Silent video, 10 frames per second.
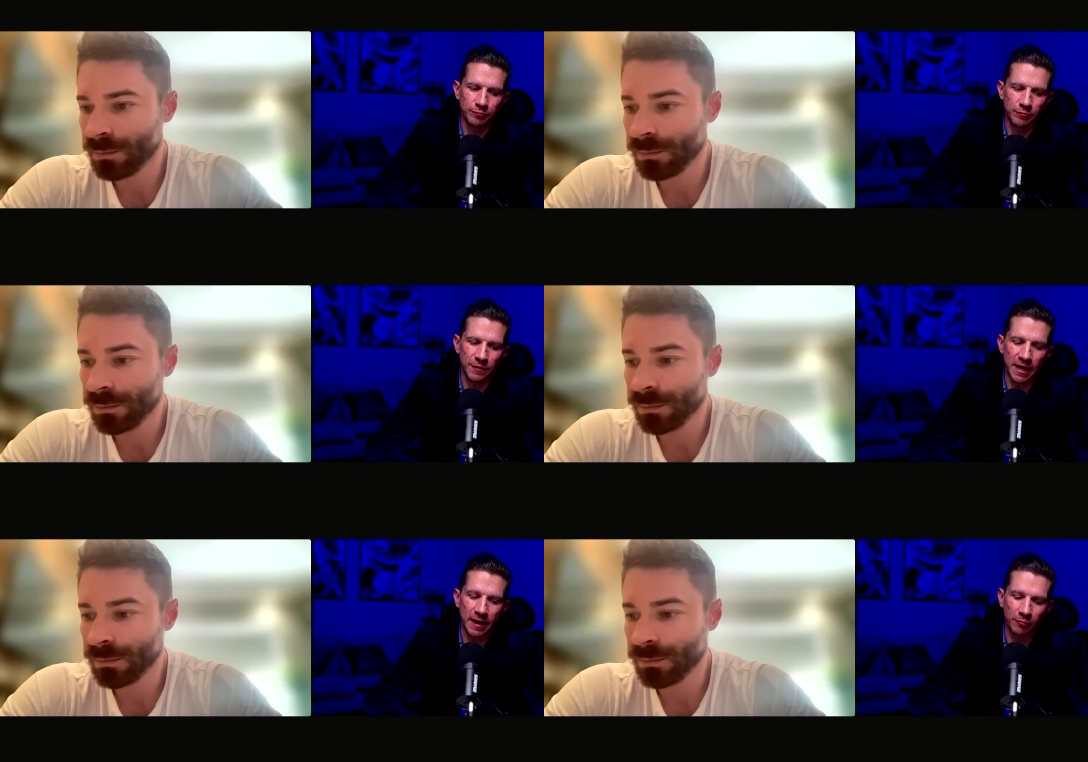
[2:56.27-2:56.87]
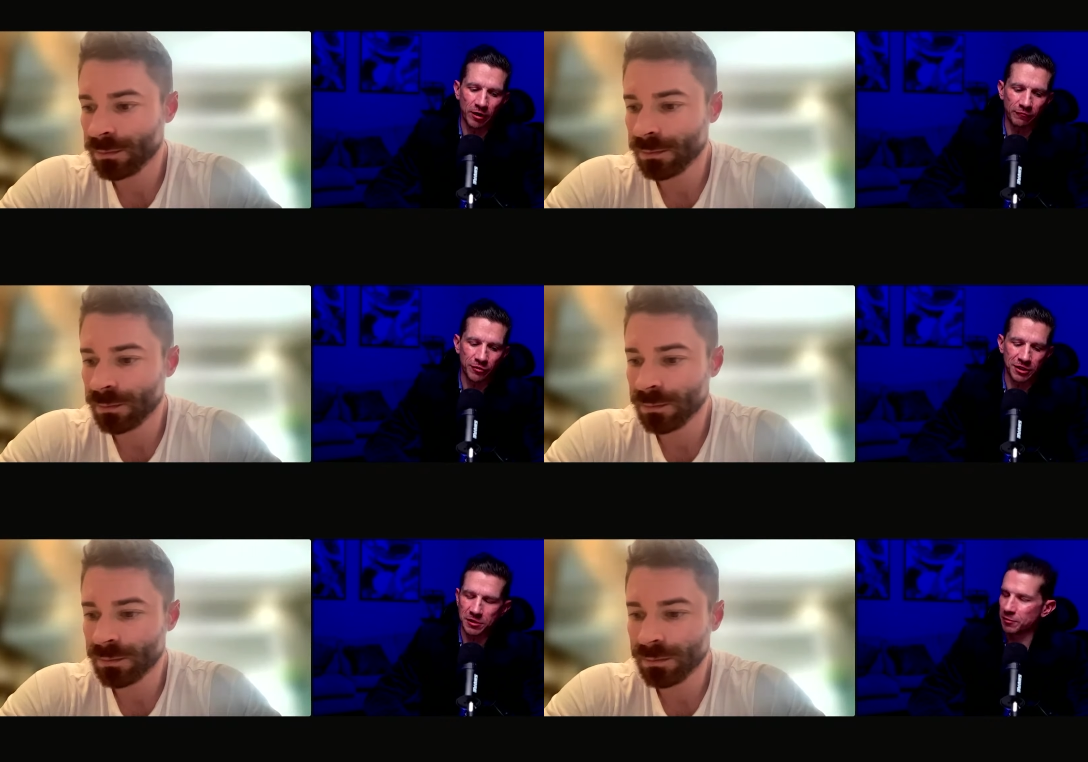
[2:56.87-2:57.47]
Speaker 1: their
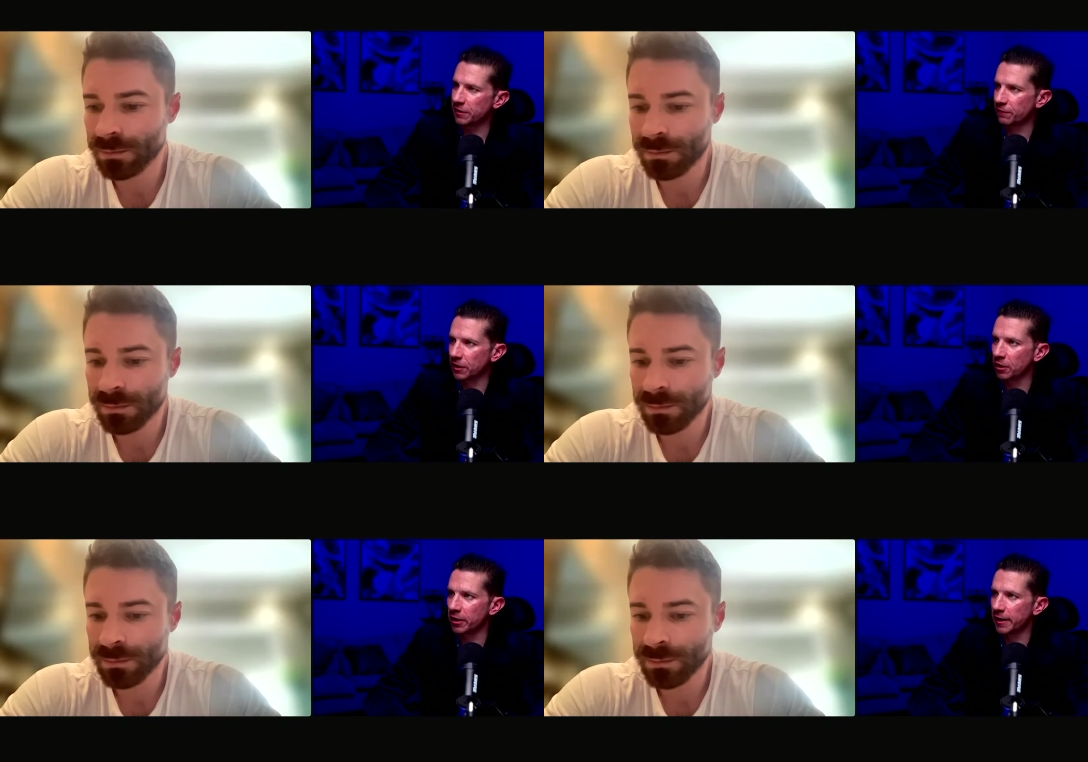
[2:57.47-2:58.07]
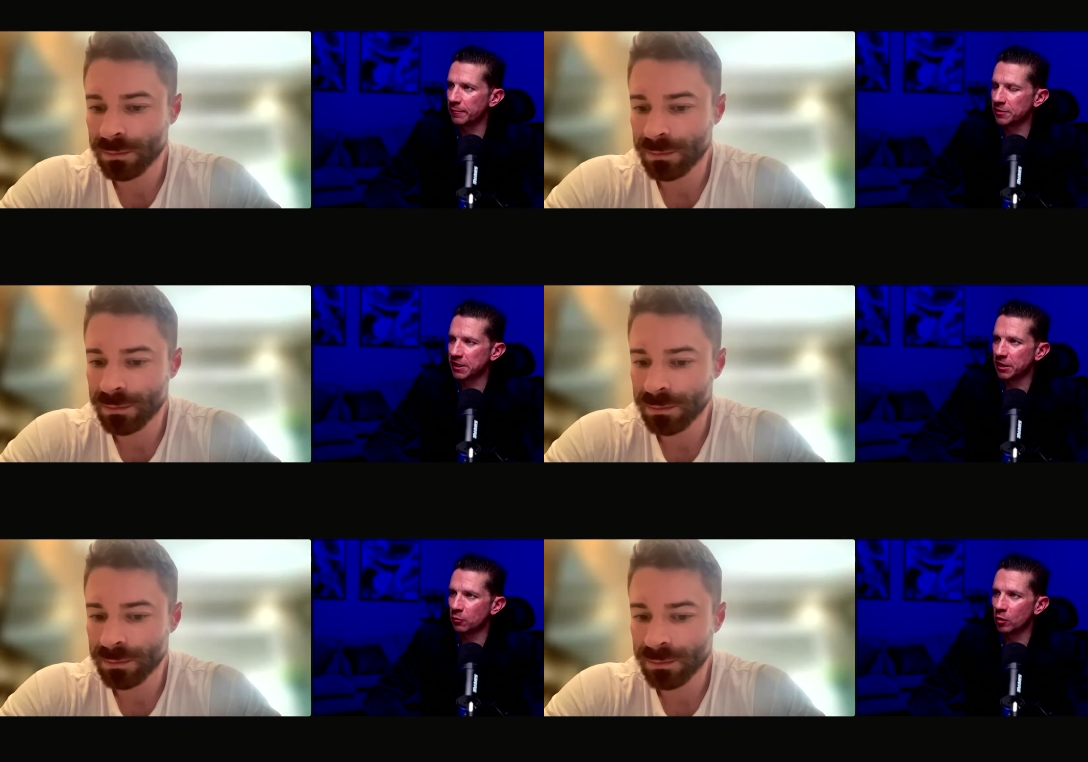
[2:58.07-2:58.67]
preferences, but if a guy,
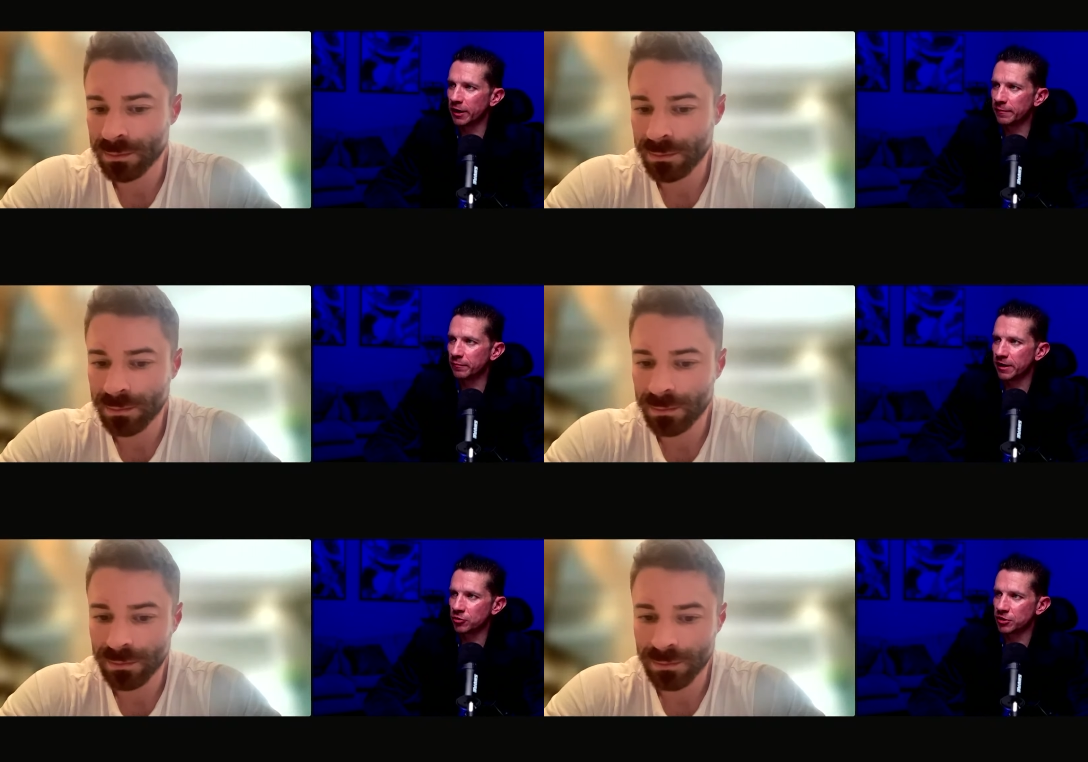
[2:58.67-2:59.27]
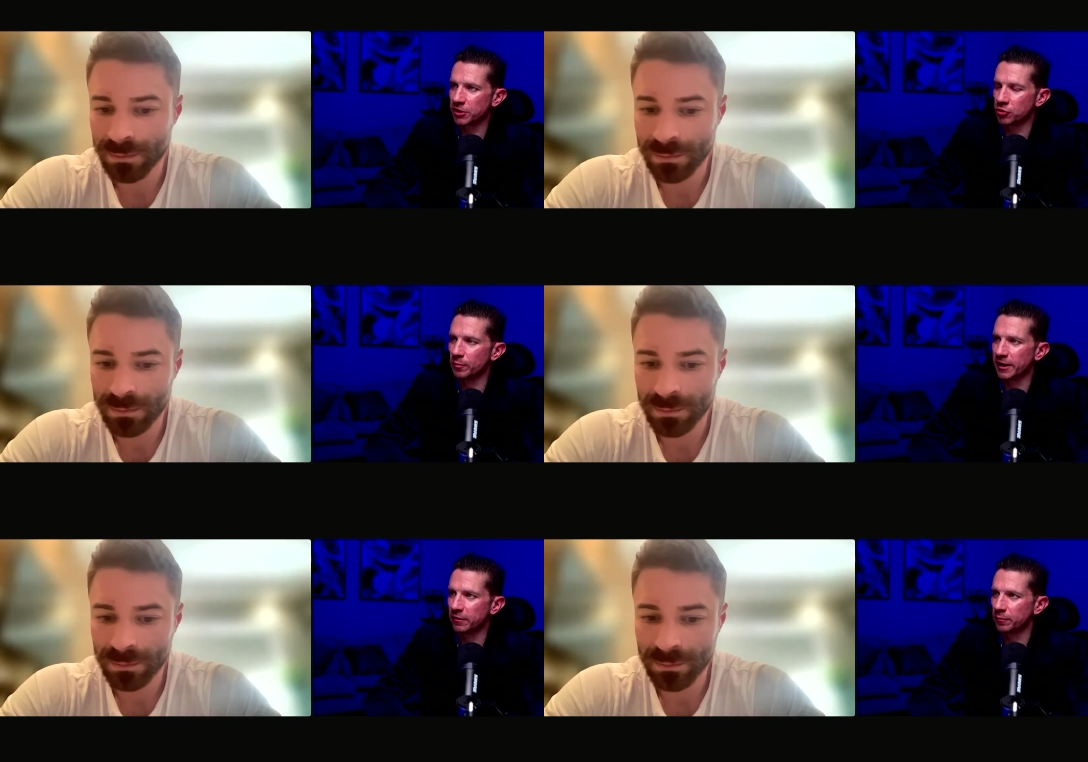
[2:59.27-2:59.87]
particularly a white heterosexual
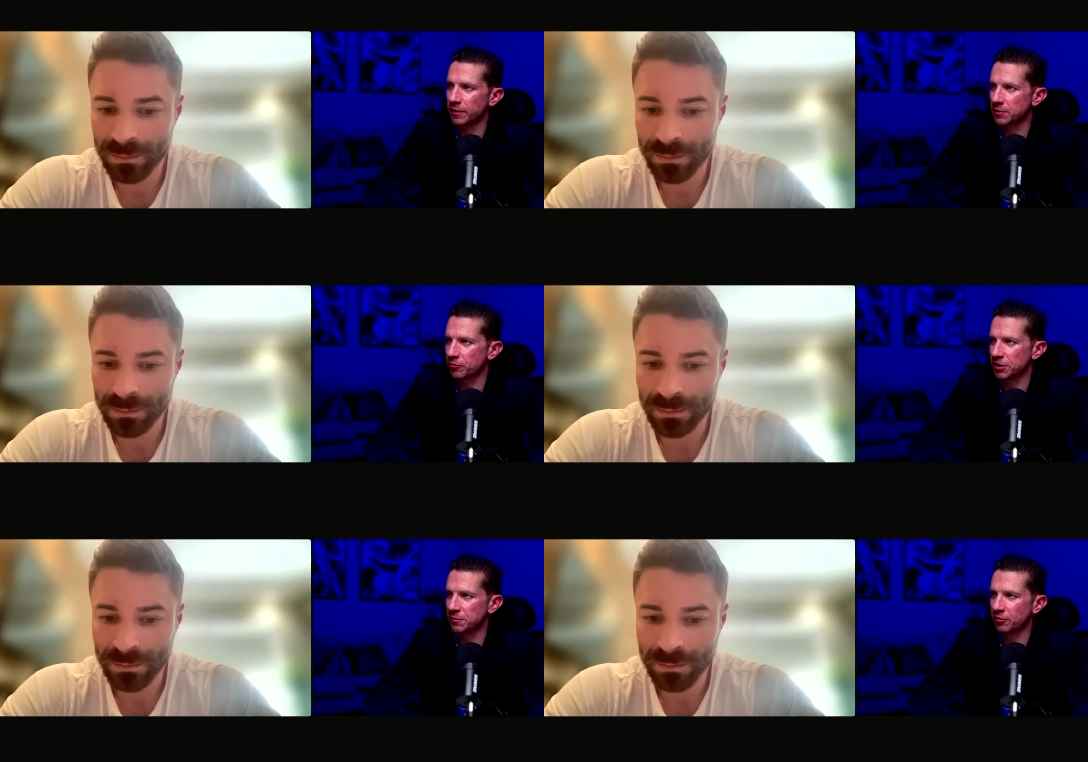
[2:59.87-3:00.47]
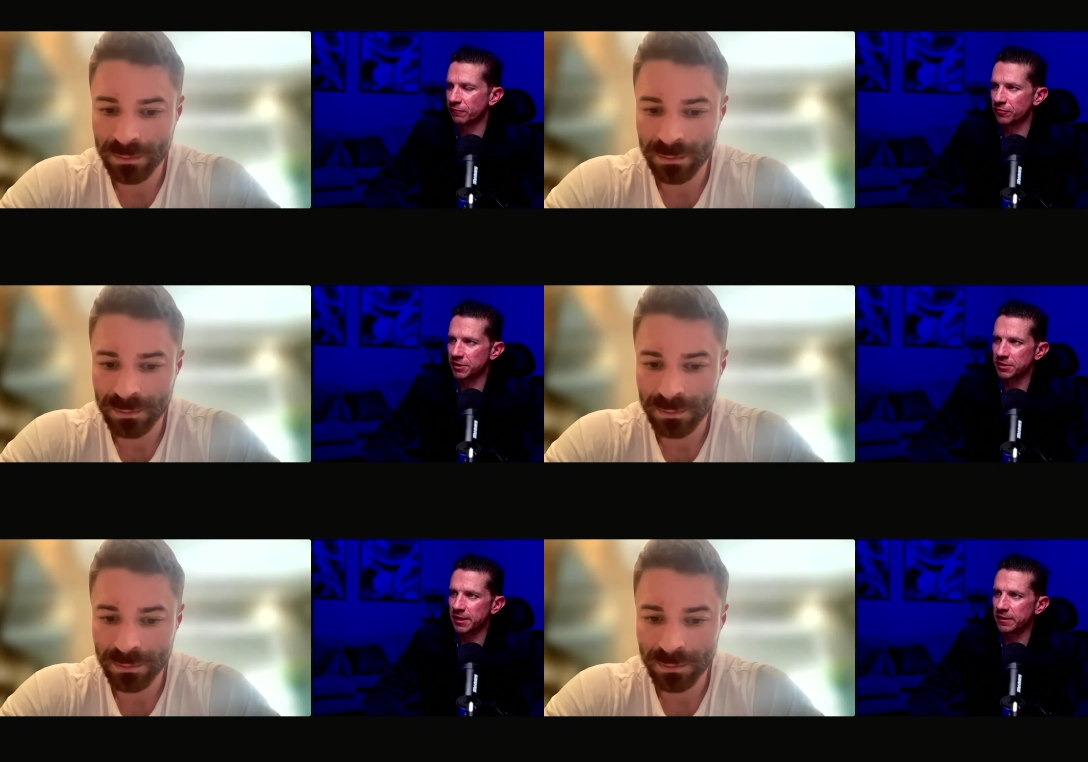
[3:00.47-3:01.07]
male, expresses
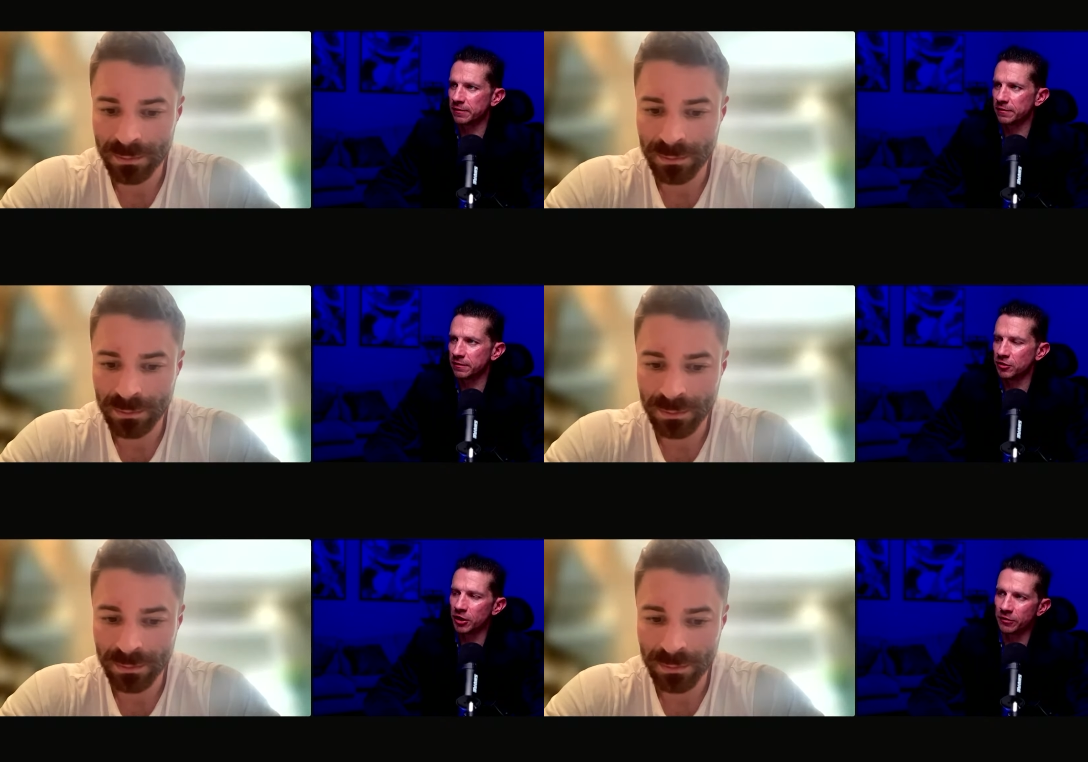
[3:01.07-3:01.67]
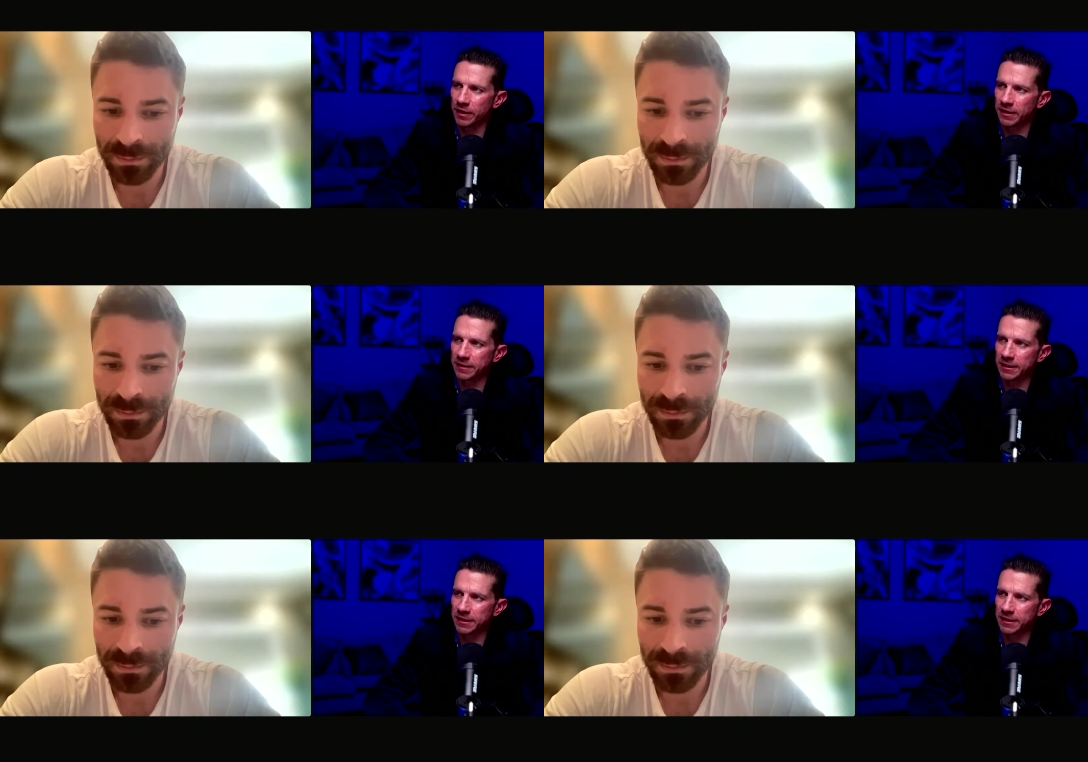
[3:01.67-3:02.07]
preferences, then you know that that's